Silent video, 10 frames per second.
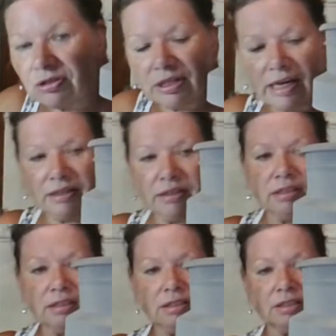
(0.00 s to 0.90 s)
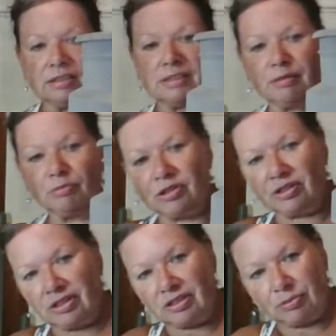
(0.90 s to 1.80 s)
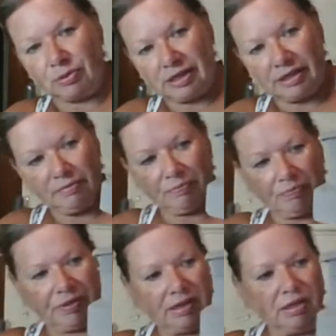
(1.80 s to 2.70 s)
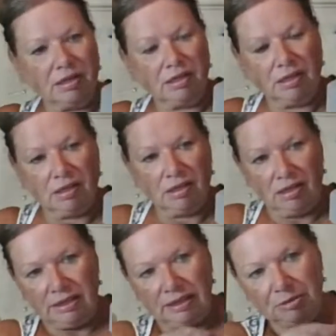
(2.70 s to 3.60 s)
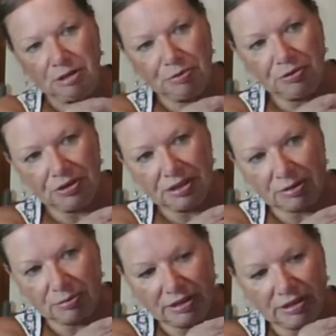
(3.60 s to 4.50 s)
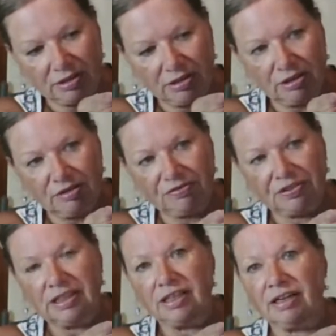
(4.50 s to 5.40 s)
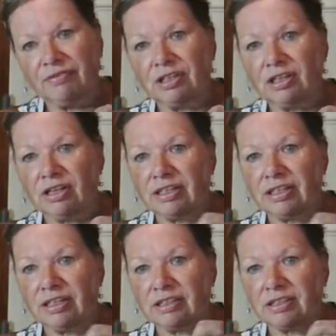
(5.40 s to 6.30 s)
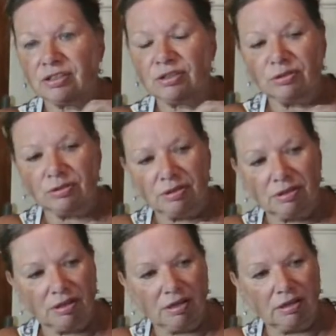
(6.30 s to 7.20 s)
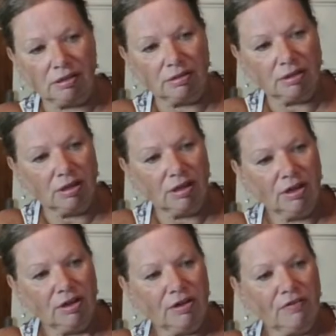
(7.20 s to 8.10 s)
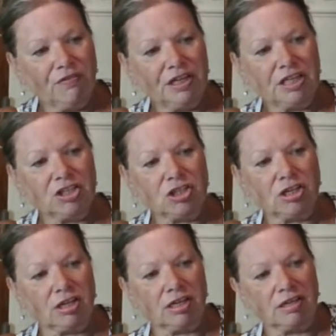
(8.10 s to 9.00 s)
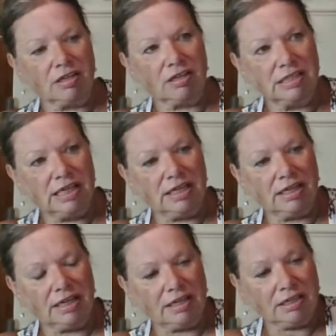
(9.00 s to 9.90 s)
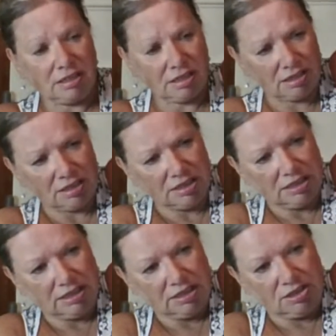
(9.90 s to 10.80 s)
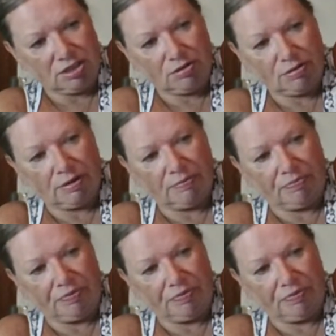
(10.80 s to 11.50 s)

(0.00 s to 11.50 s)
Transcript: do that. I think you can see more this way. Now I'm gonna pull this one off, and then I have a lot to finish getting it. So